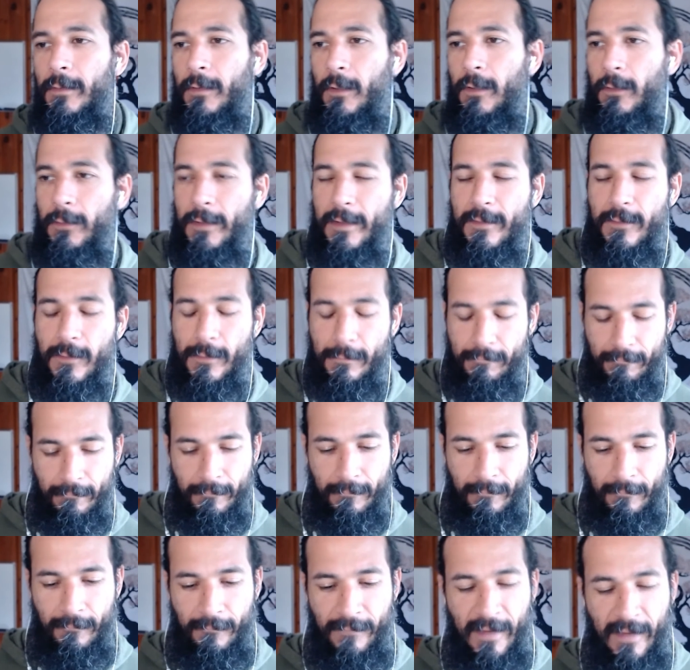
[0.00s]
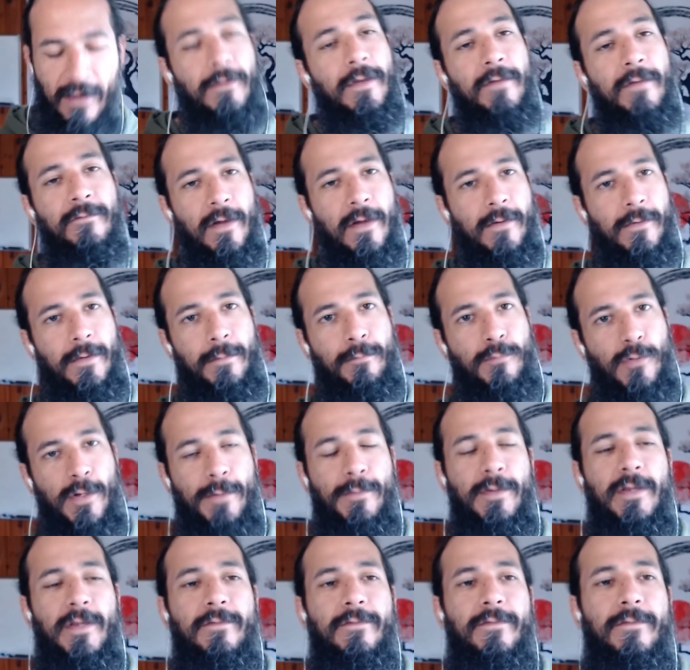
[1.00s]
unless they're very, very
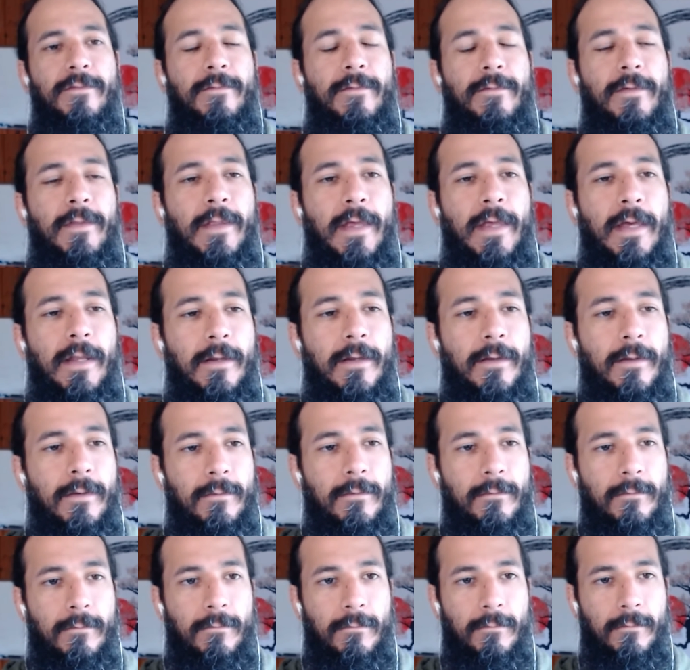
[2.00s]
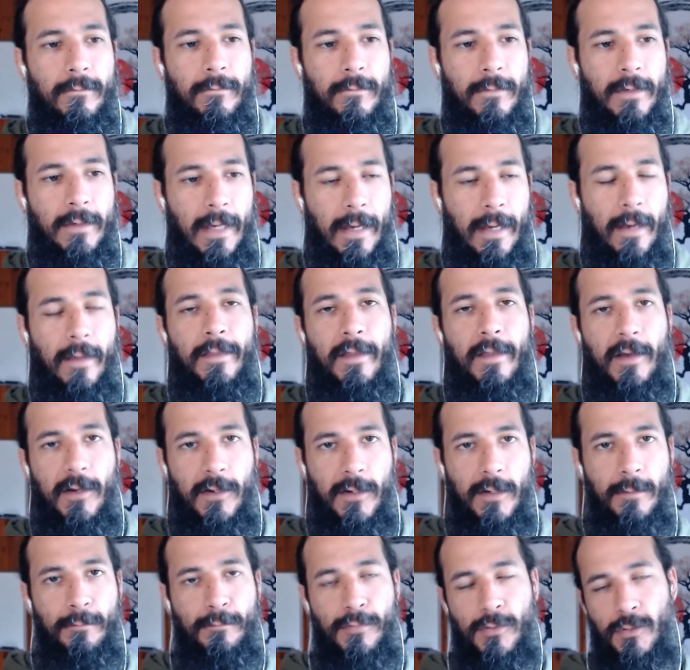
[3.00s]
primitive, then yeah, they
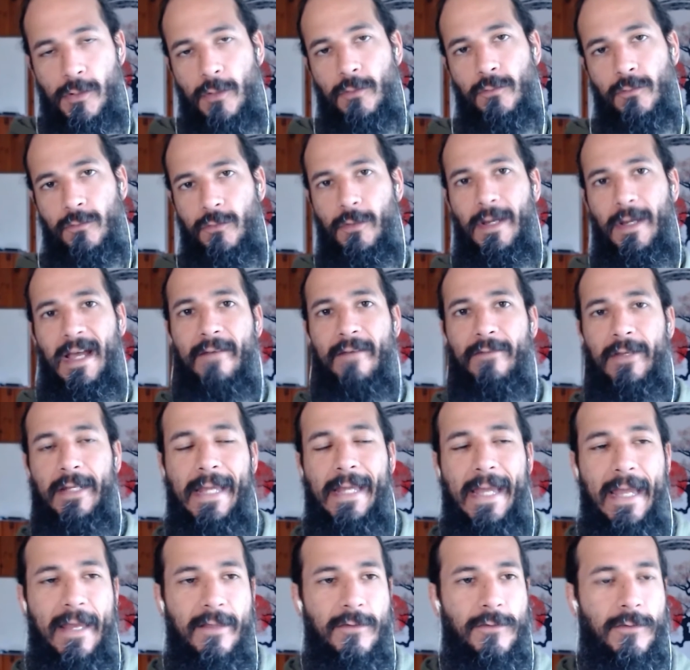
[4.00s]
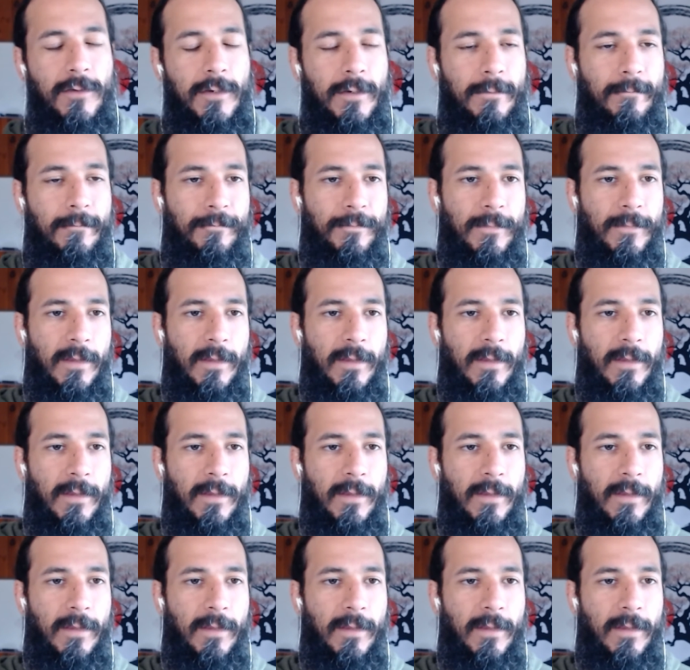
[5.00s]
are prone to having cancer,